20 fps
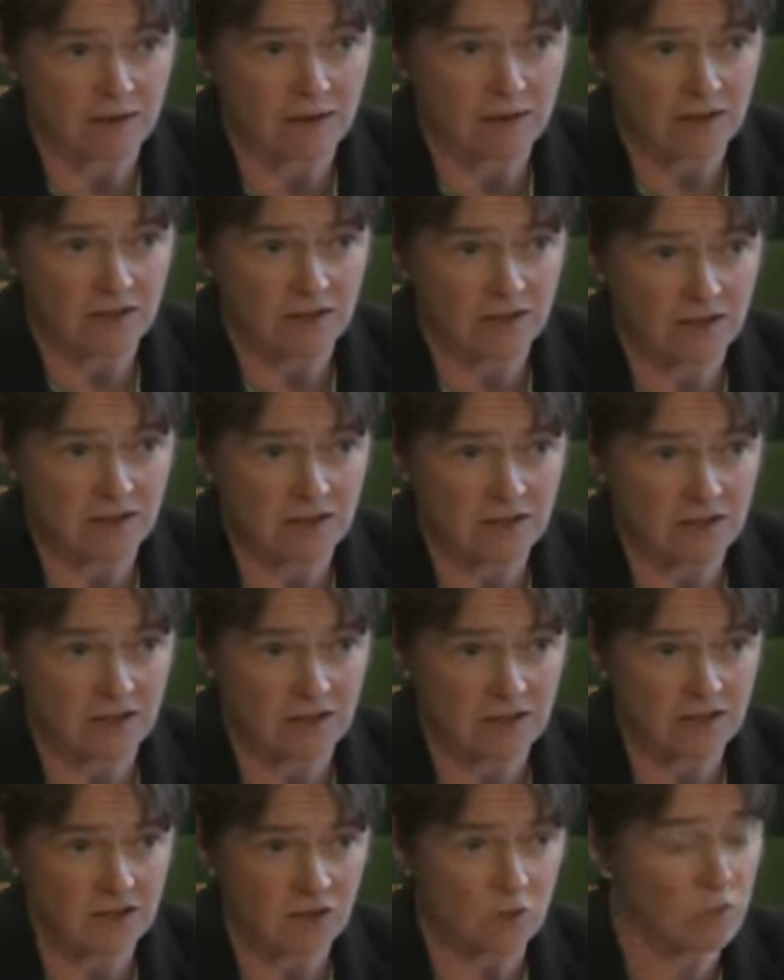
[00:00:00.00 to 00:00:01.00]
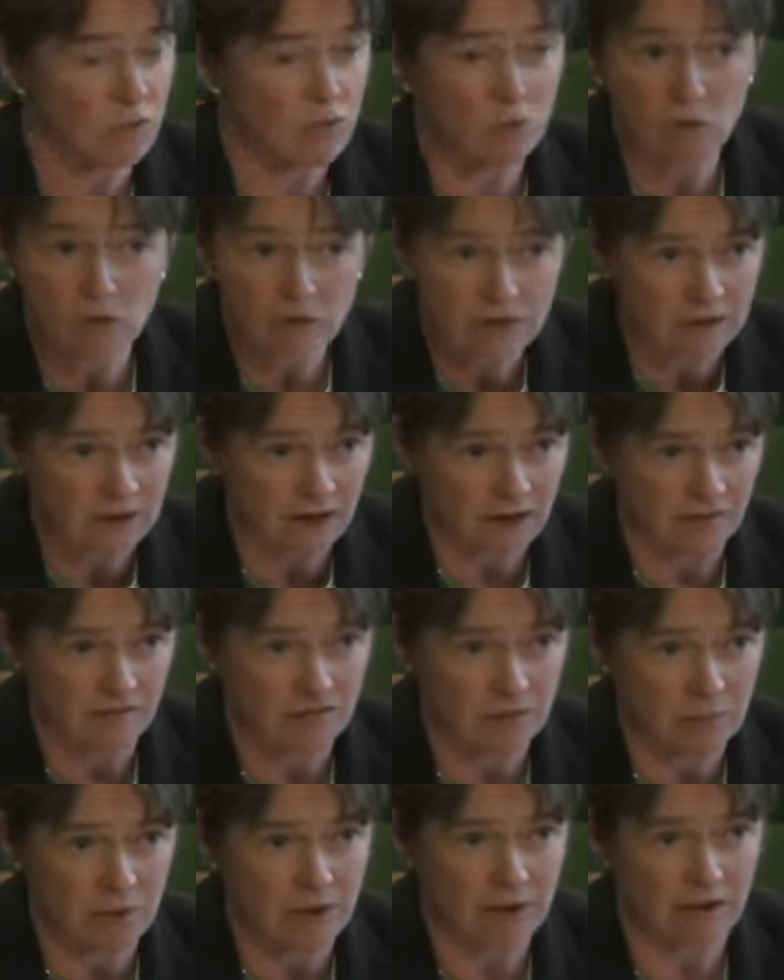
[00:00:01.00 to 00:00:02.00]
And so we're all going to have
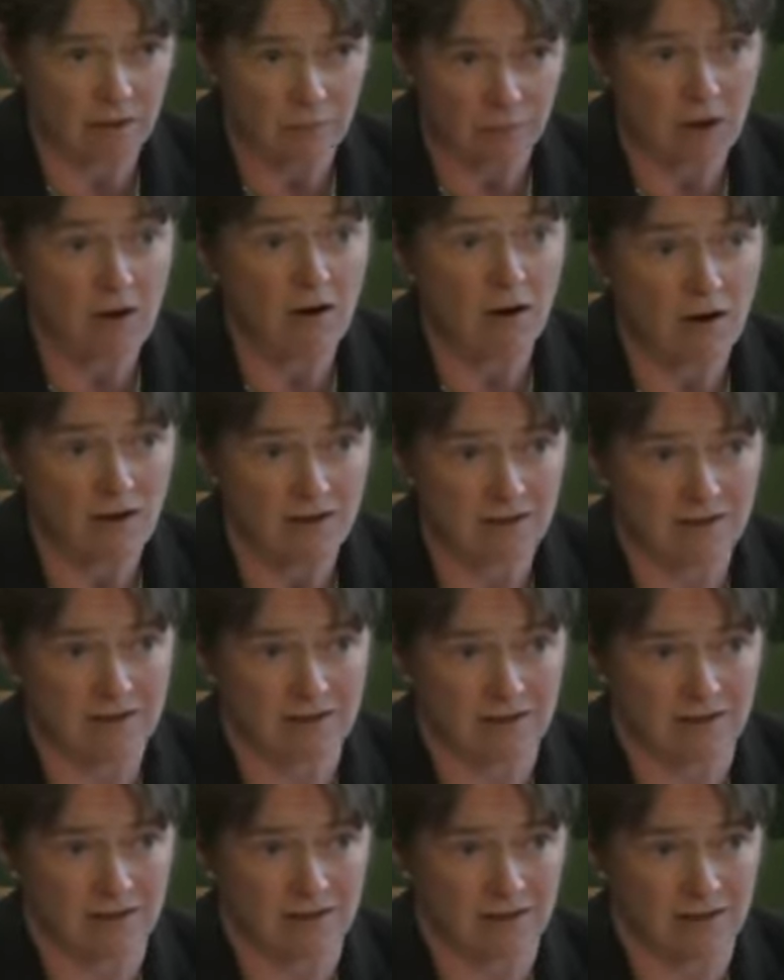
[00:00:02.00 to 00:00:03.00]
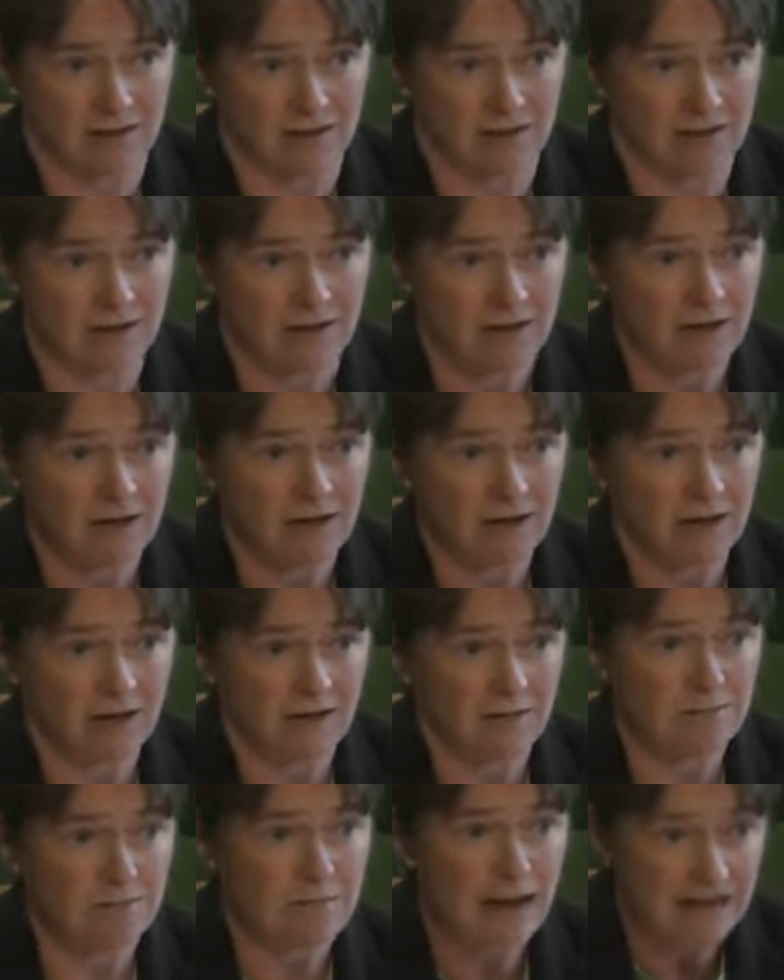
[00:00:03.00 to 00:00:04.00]
to play our part in
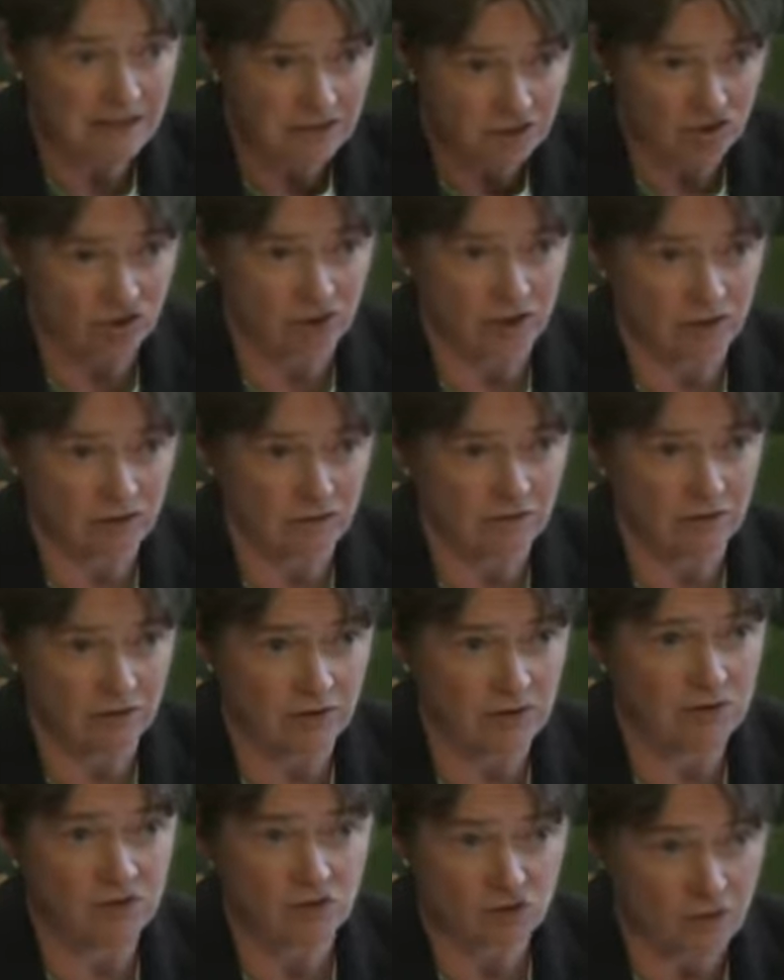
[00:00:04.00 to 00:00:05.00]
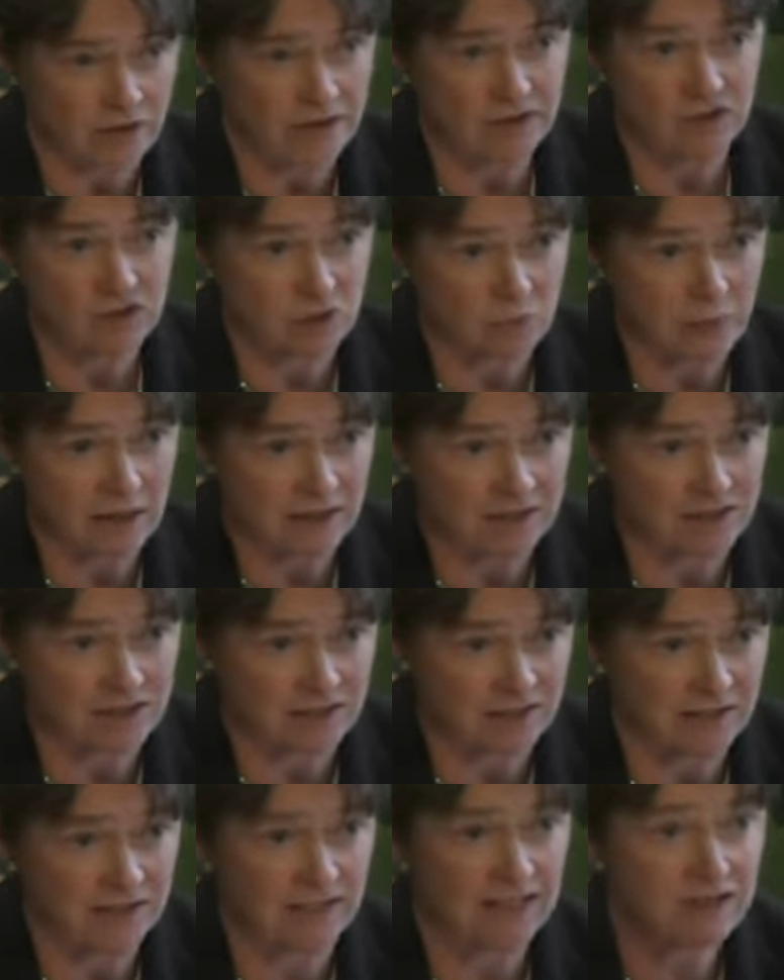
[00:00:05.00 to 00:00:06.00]
managing the constrained
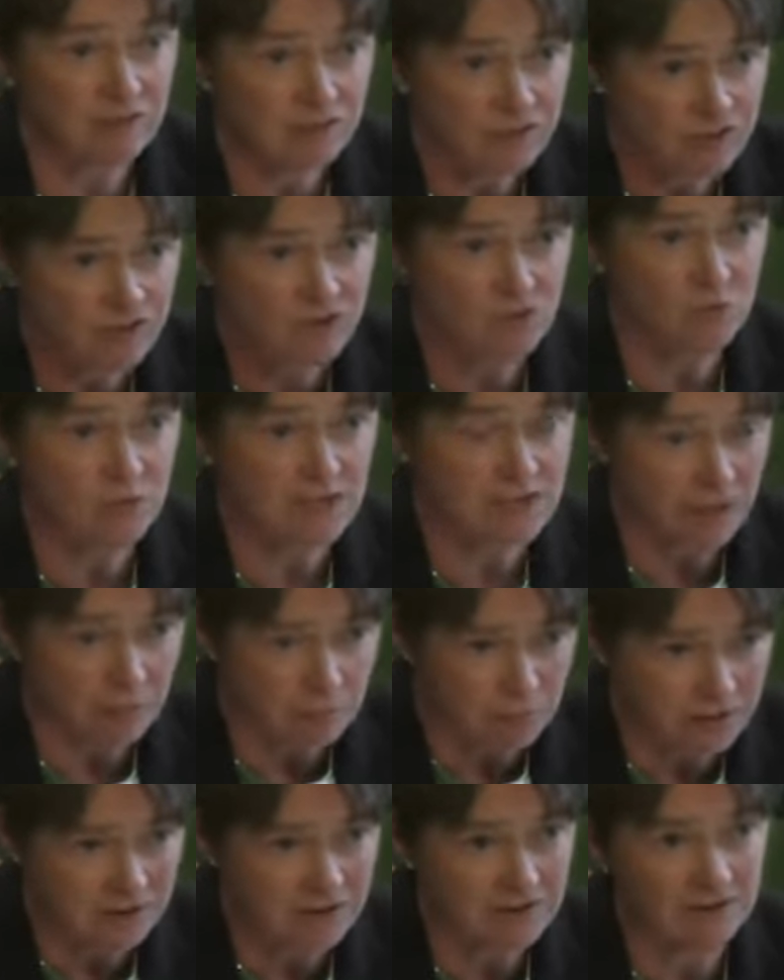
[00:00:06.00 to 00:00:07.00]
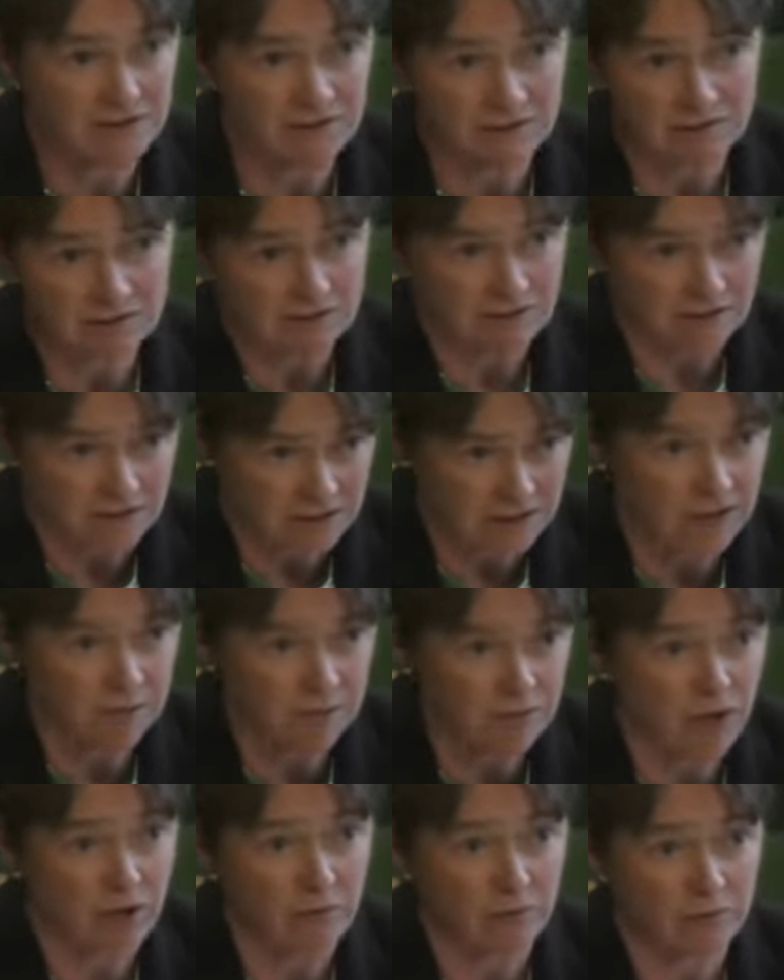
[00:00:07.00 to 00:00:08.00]
capacity, even as we double it and keep
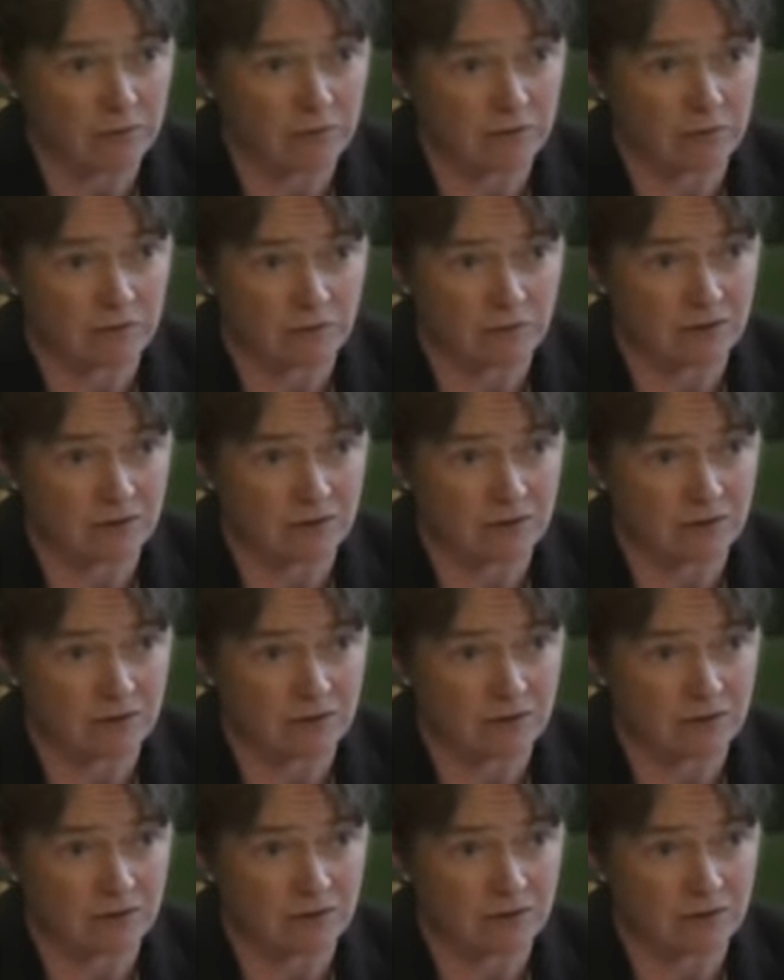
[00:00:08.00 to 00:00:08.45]
going beyond that.